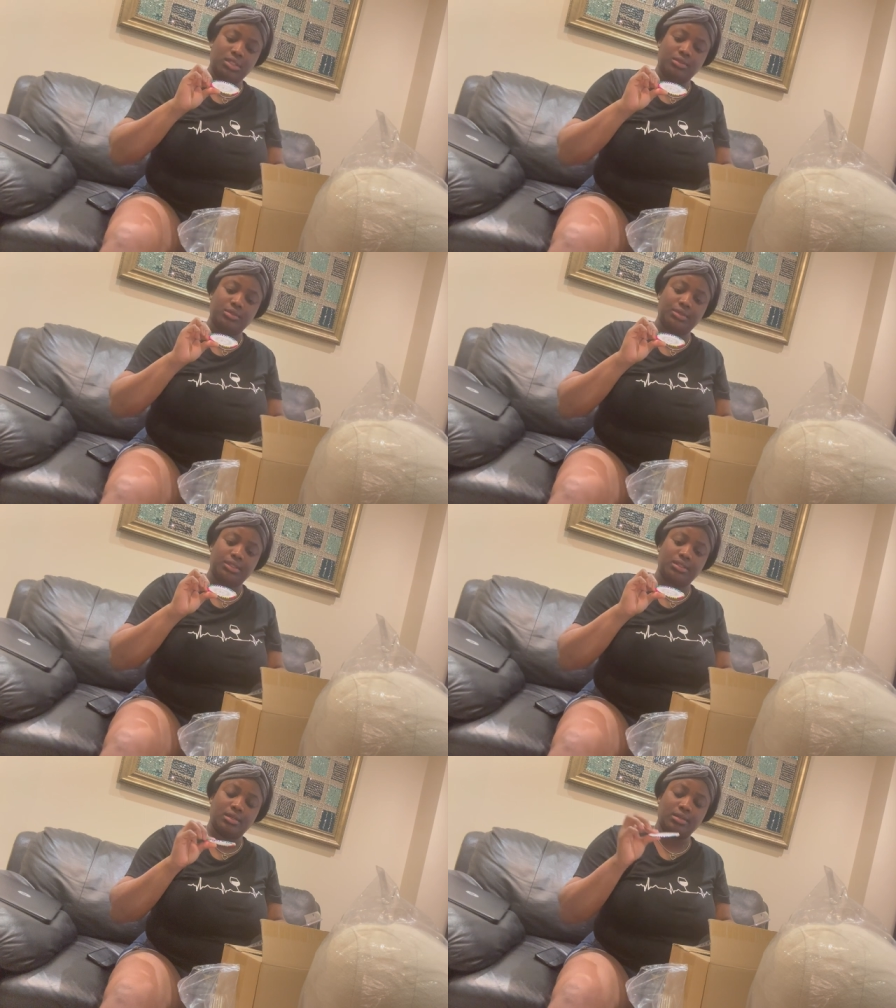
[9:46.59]
oh,
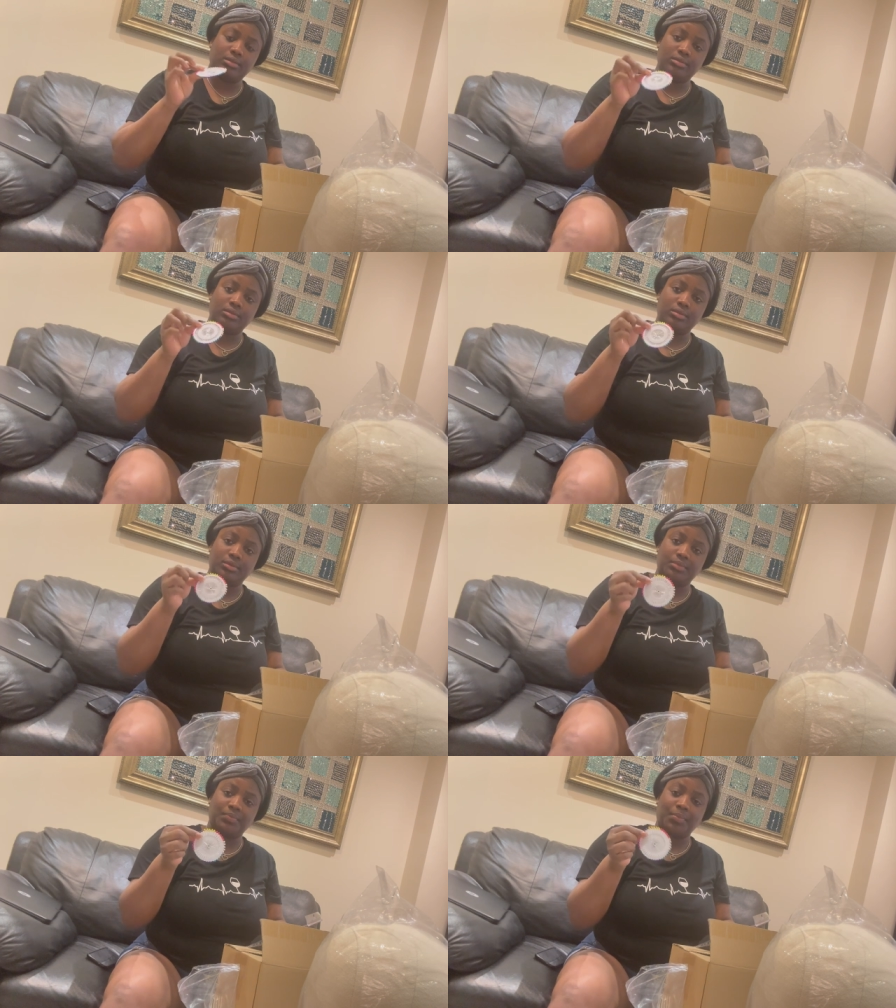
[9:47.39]
these
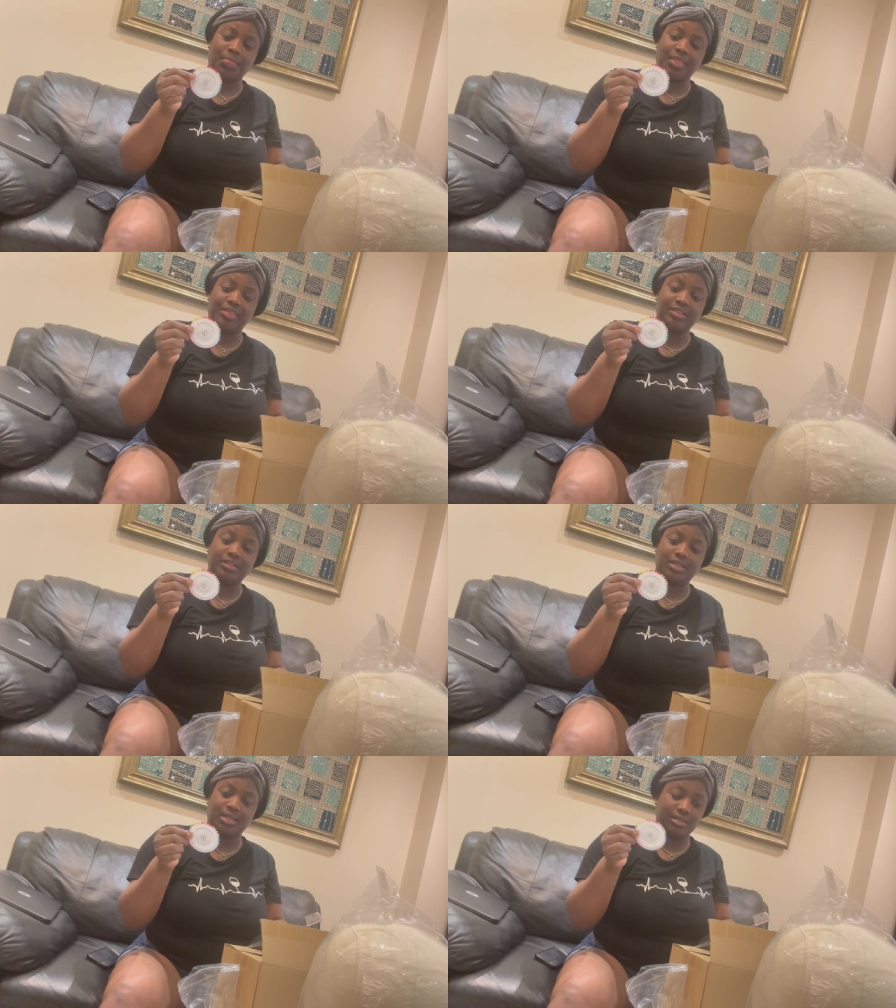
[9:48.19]
are. These are
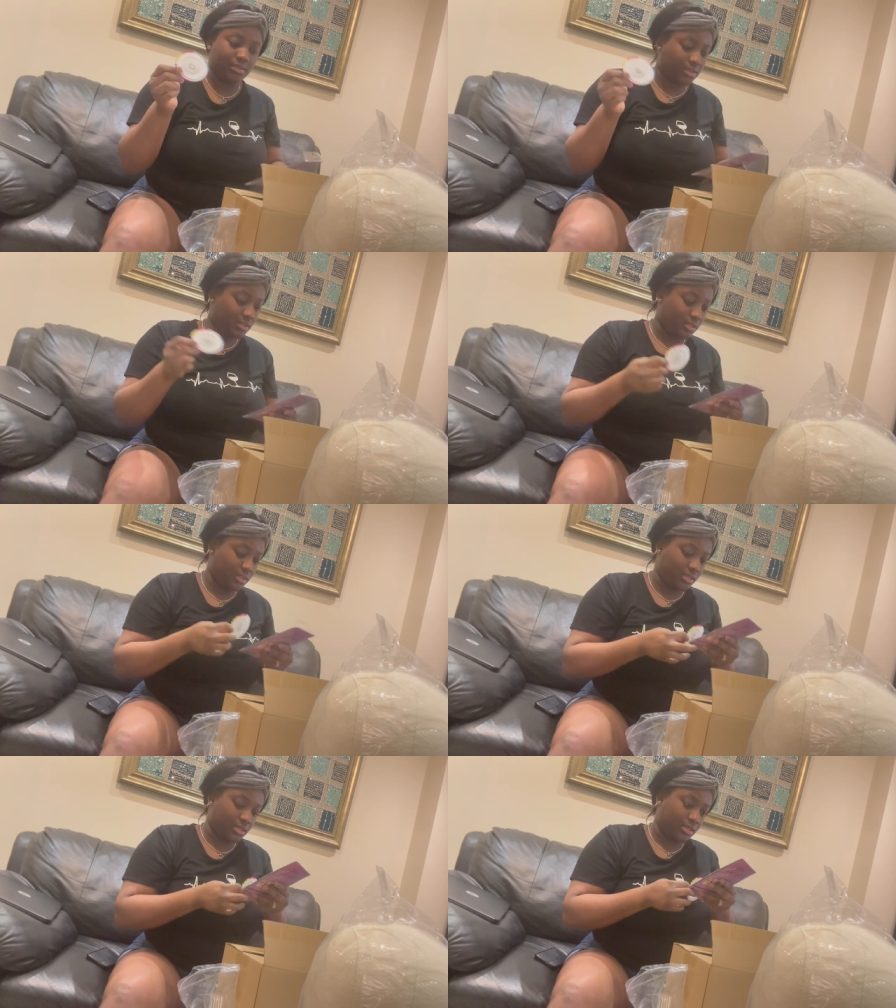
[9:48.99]
needles.
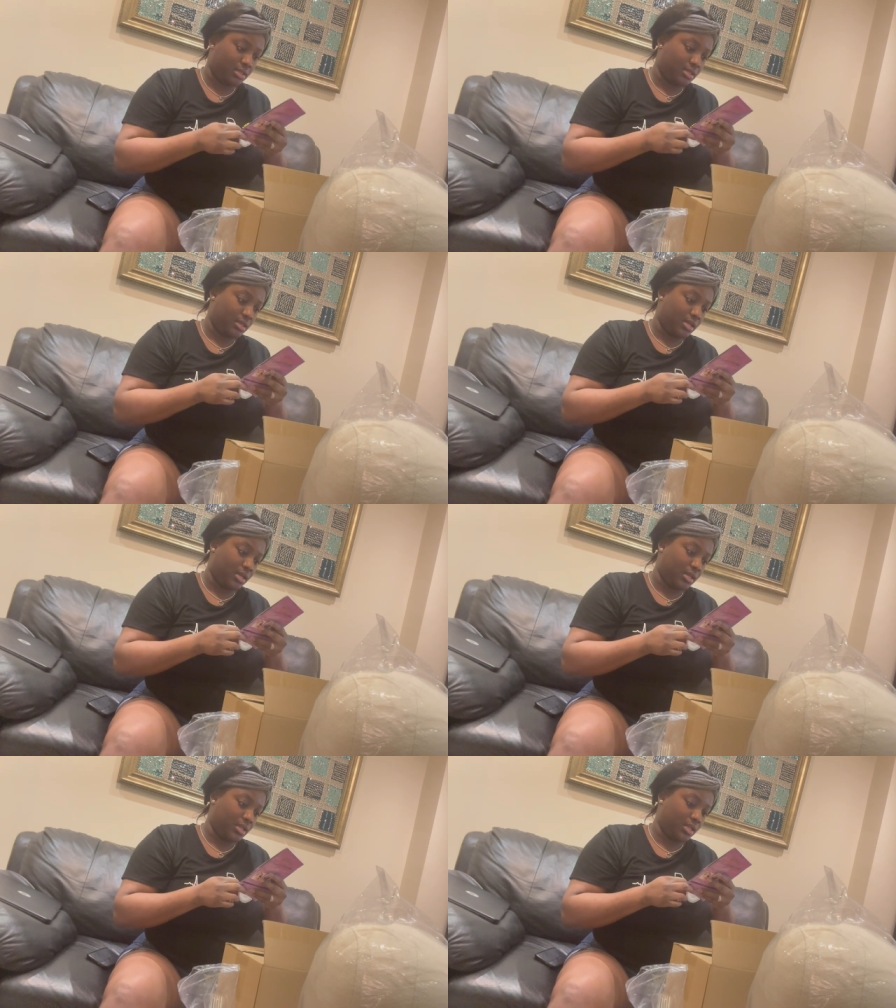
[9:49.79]

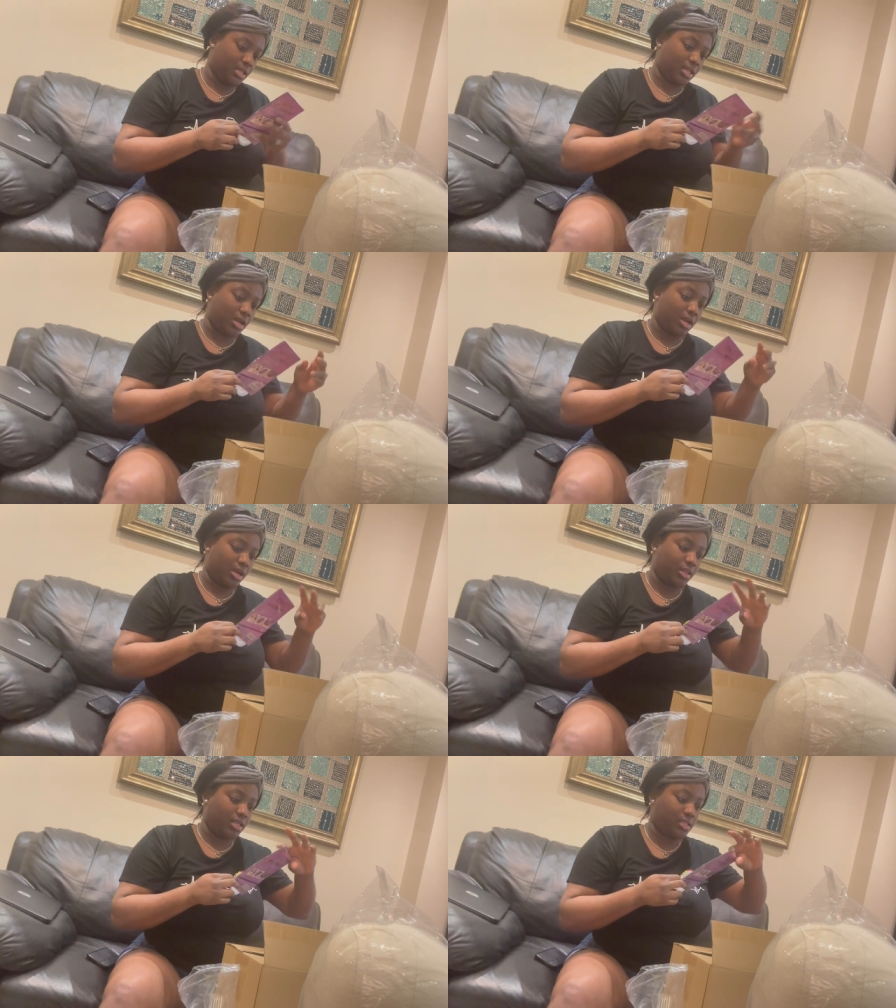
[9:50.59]
And these
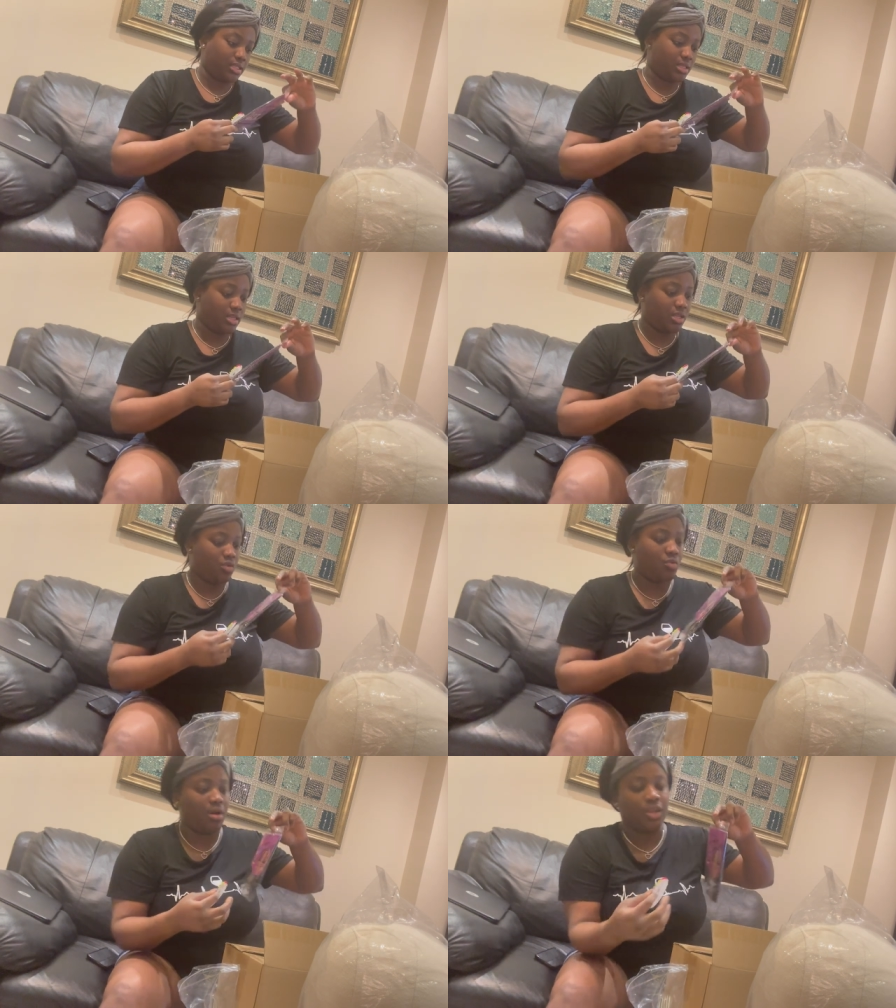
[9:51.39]
are, this is the
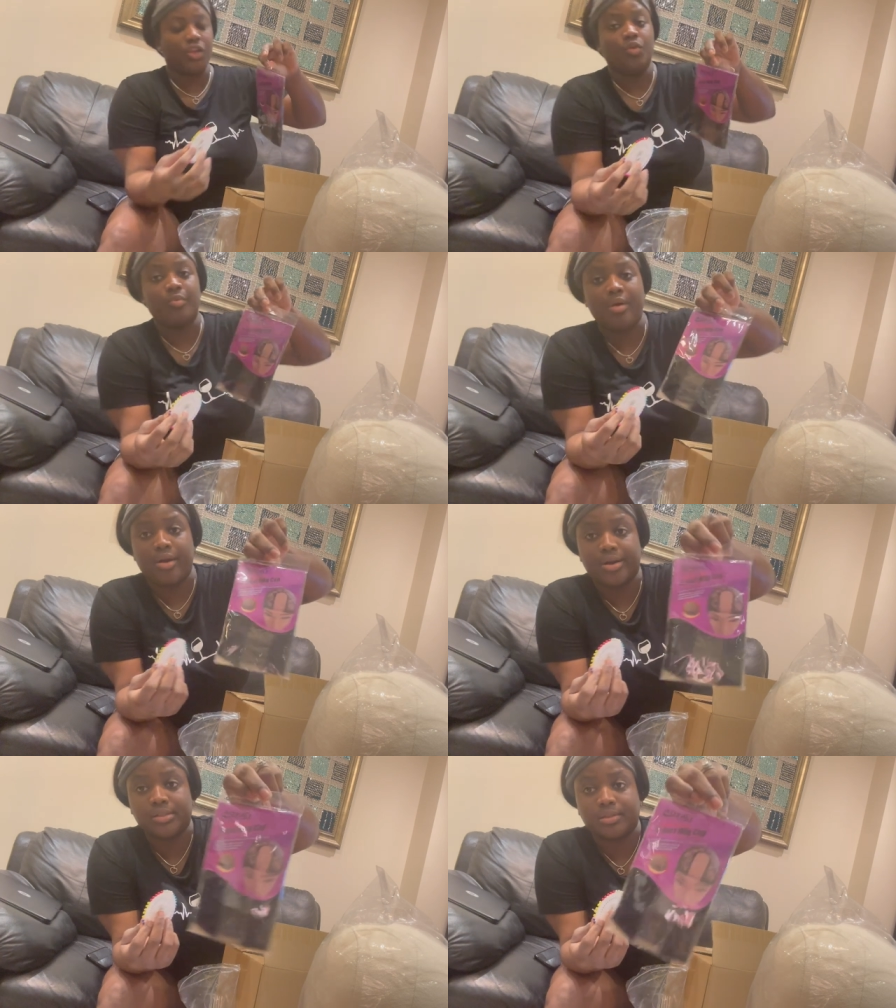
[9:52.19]
U, a U
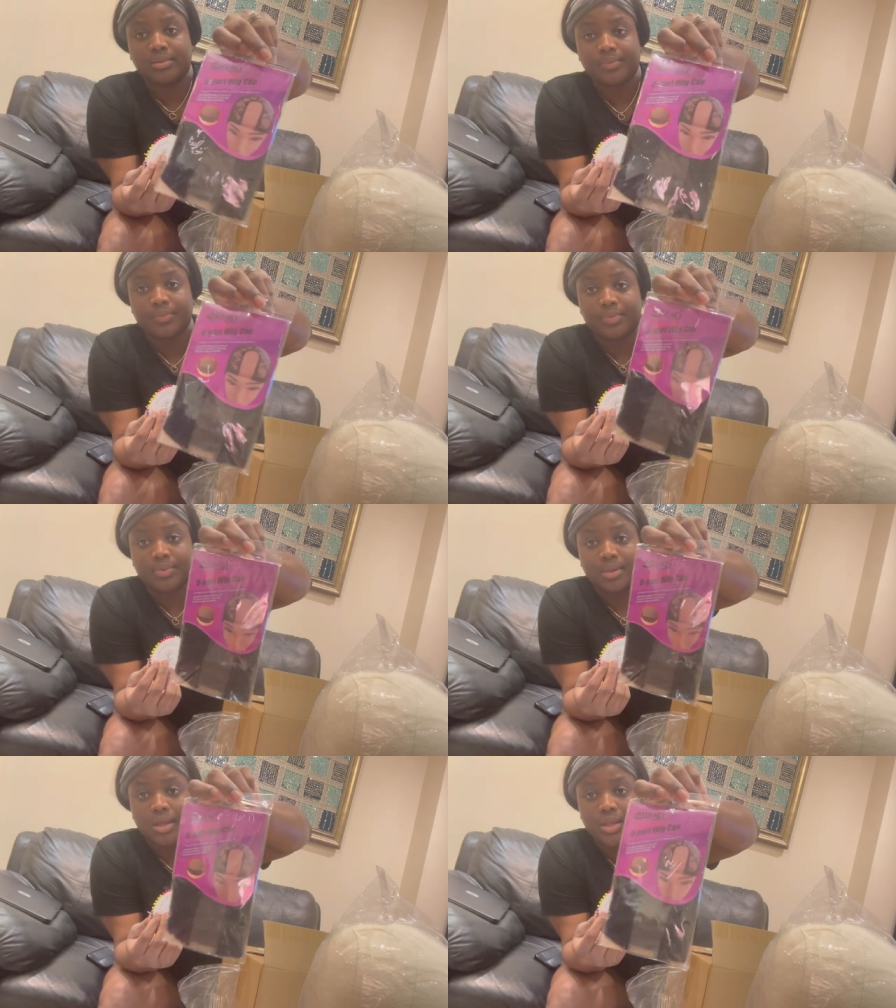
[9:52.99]
part,
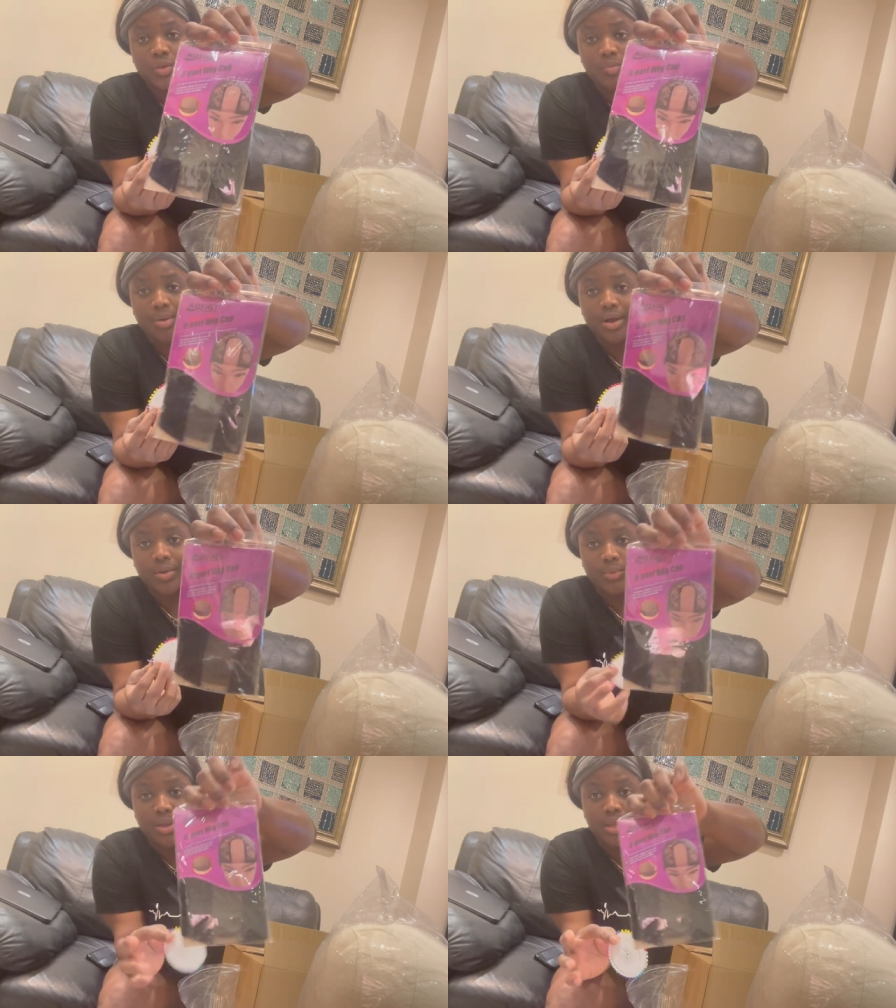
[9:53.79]
a U part wig